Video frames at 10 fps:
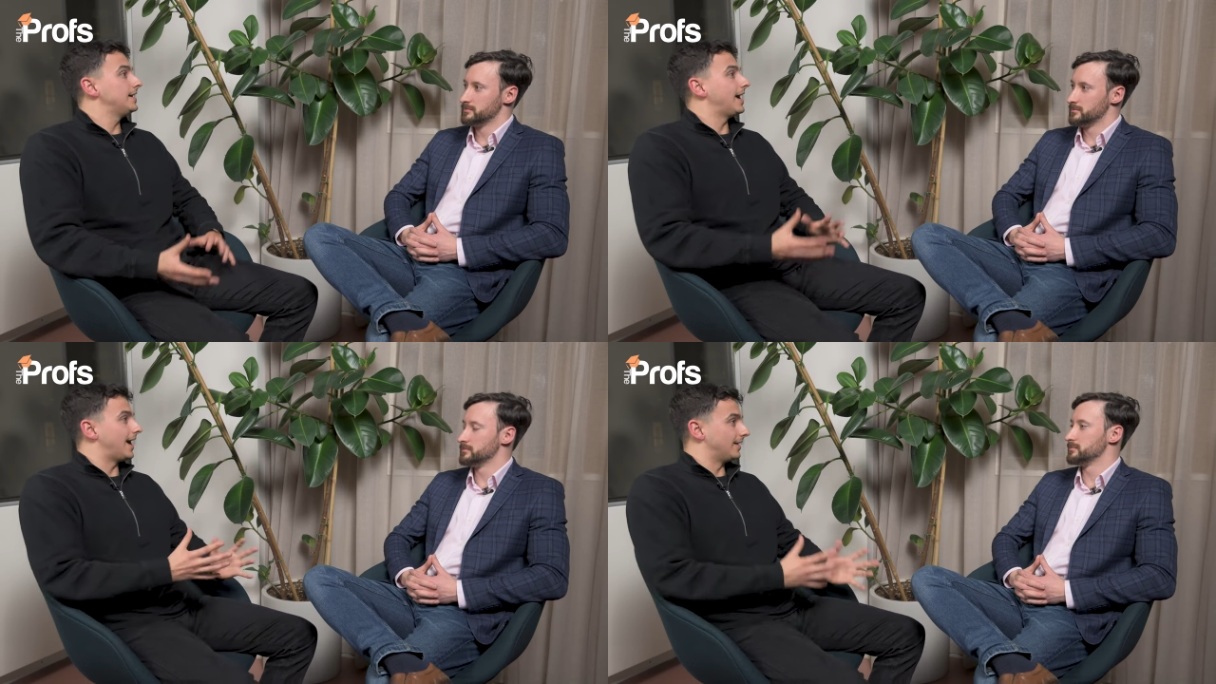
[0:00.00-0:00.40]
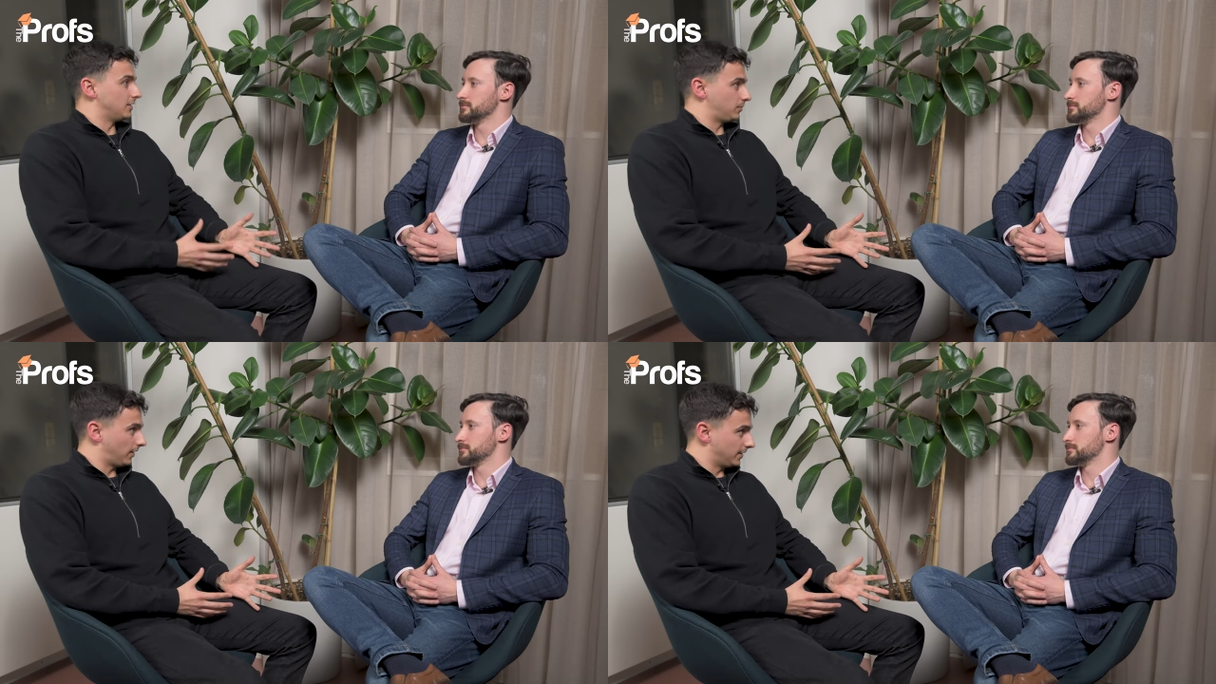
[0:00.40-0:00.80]
Speaker 1: and
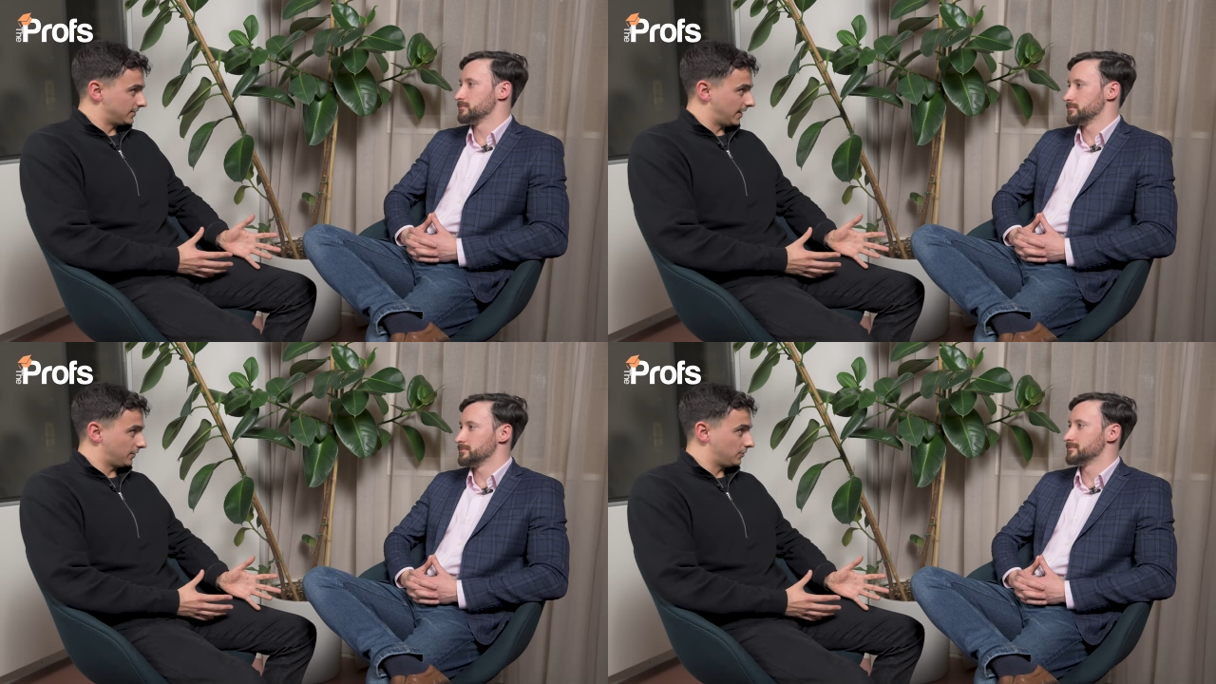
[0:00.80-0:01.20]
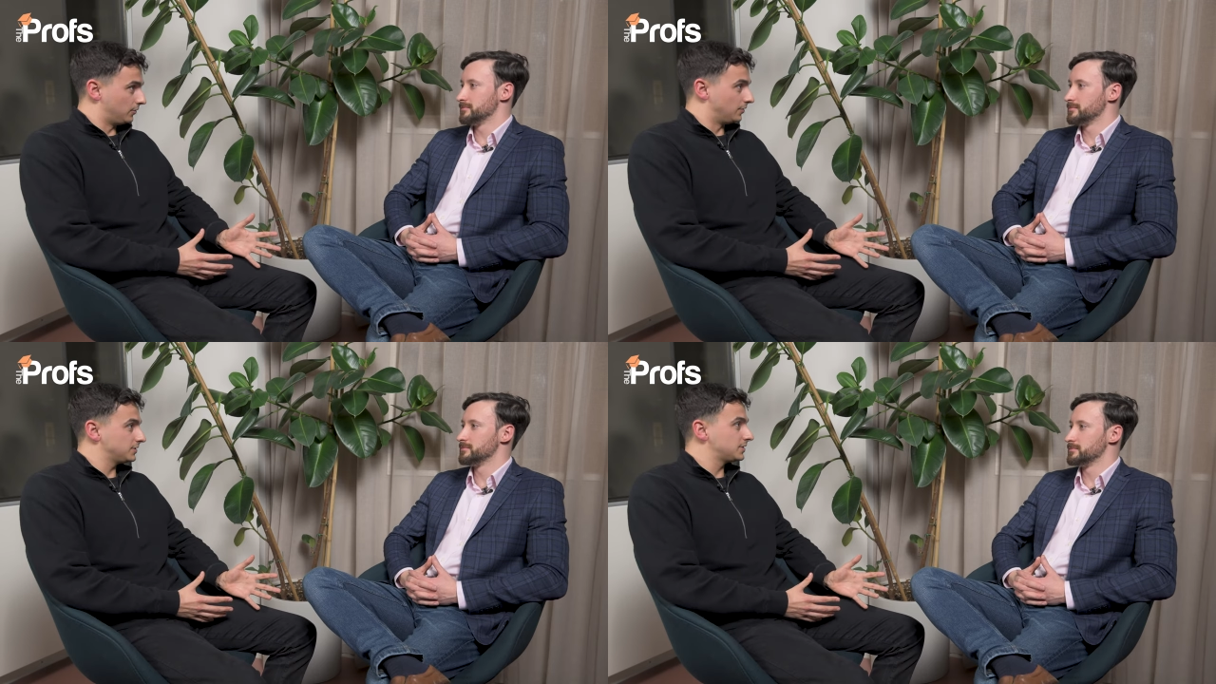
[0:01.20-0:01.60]
apply to that
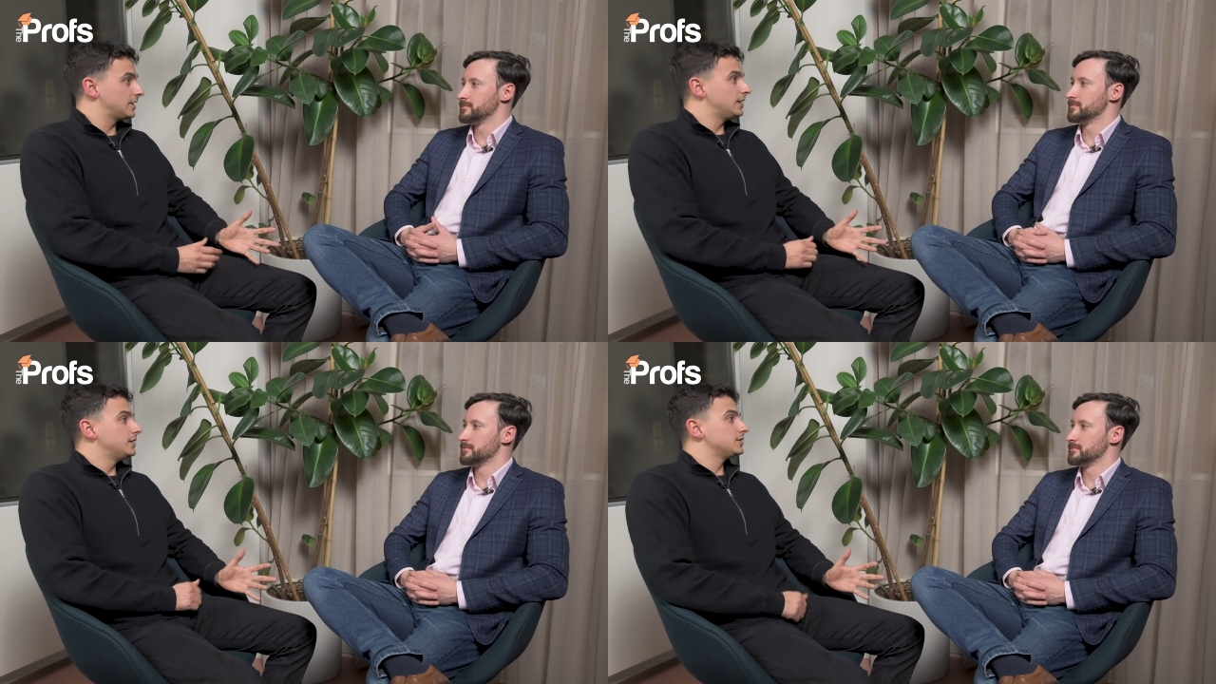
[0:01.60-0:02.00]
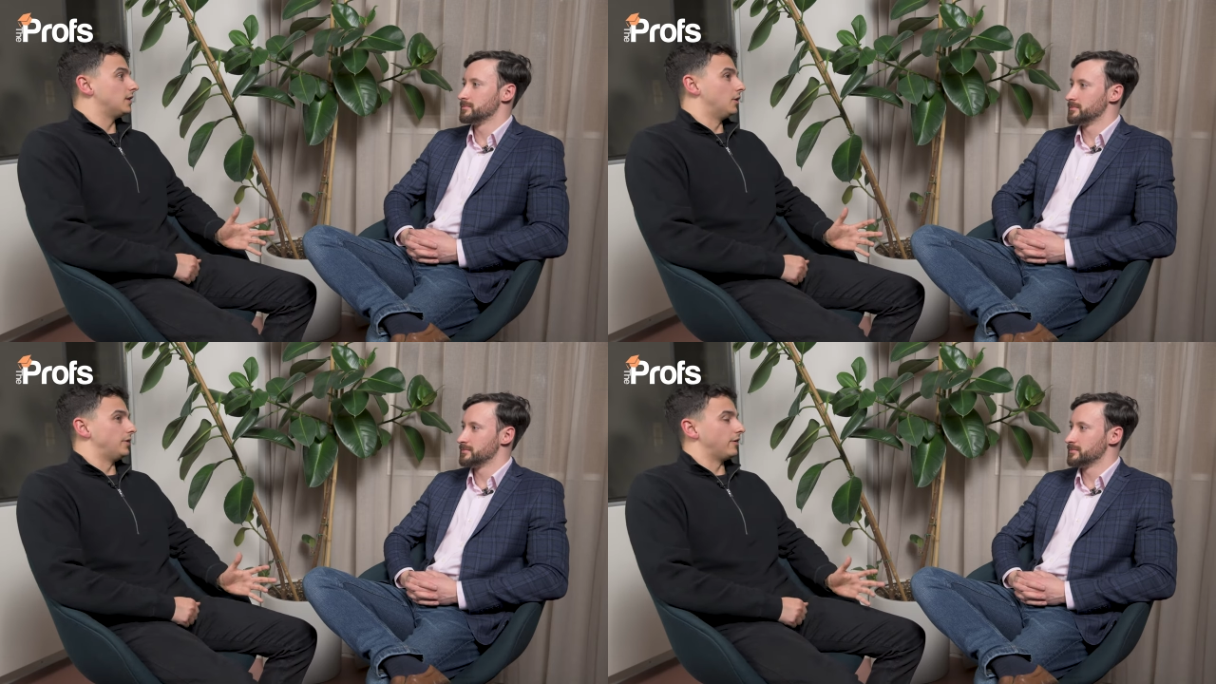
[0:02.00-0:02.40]
course.
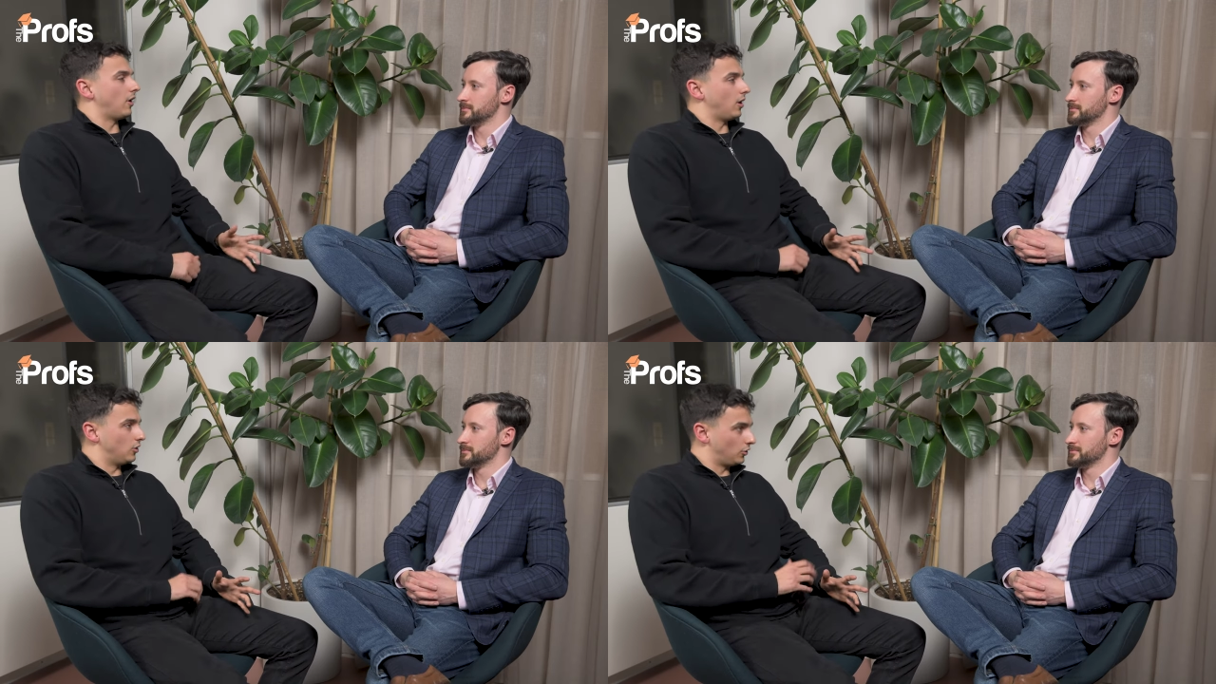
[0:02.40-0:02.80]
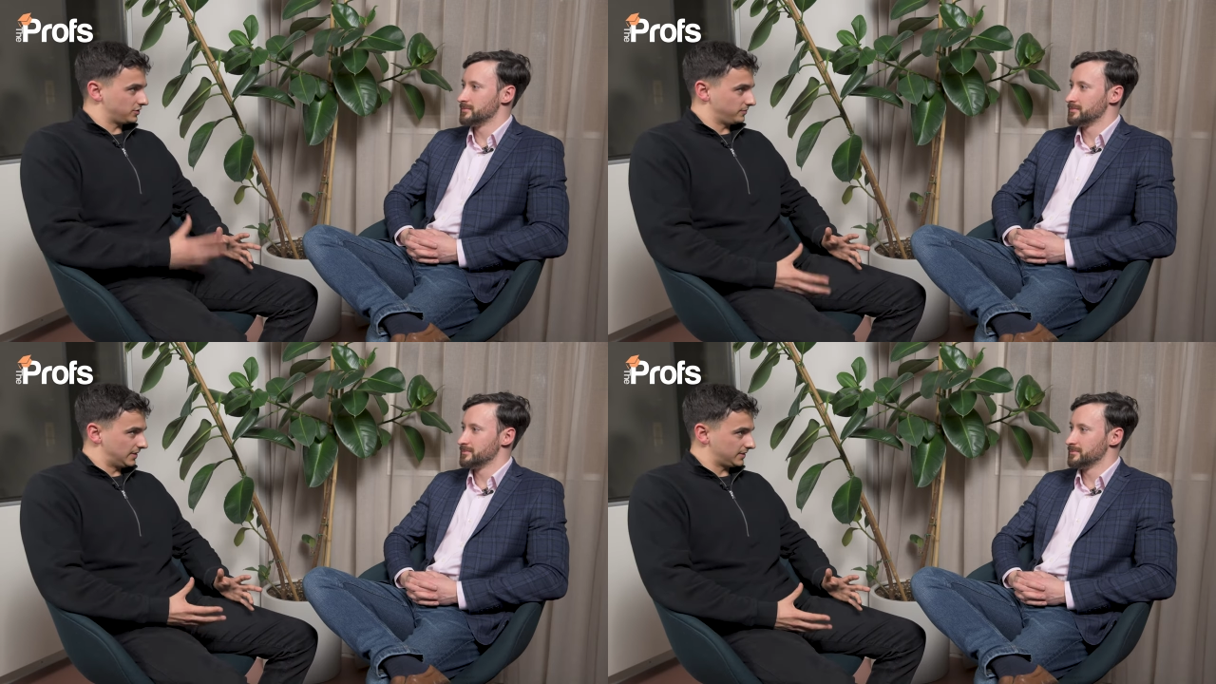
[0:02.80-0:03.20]
So there are a lot of
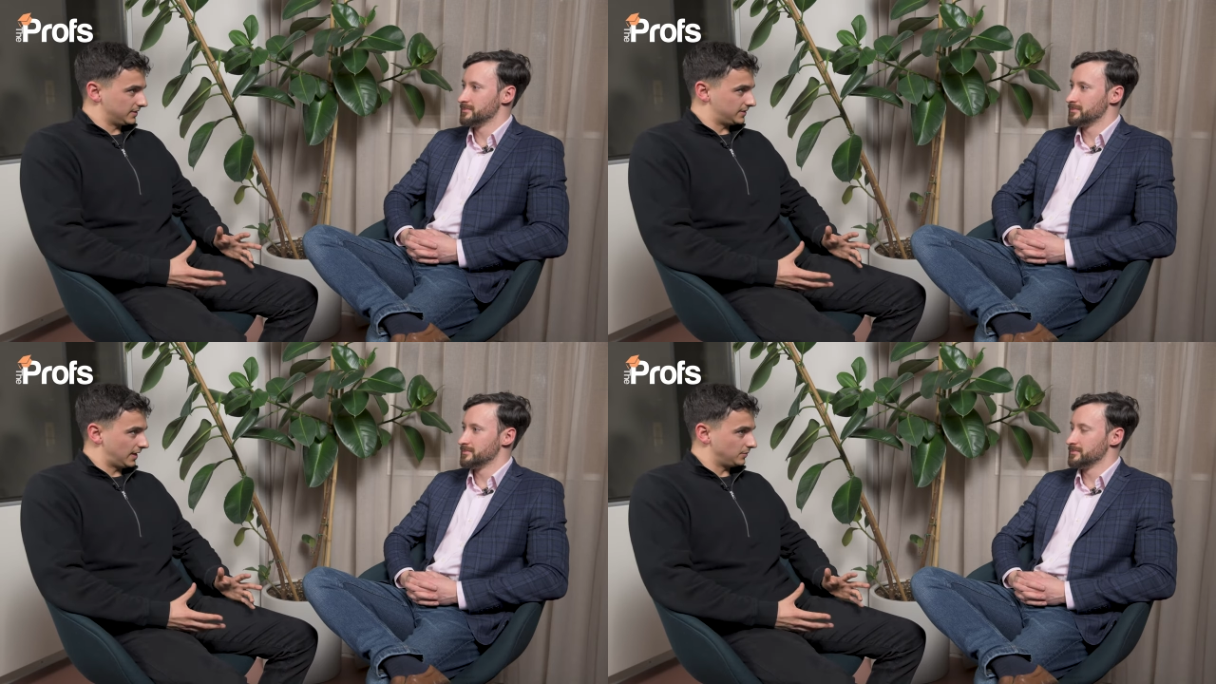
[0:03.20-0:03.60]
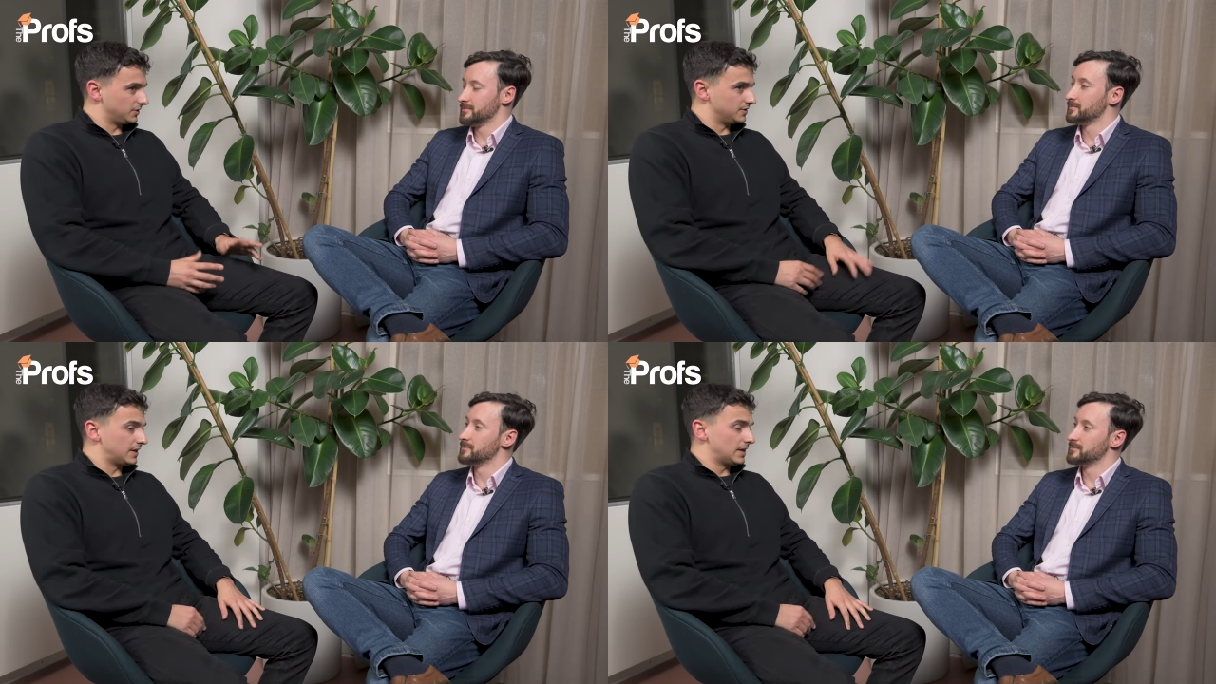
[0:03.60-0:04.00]
misconceptions.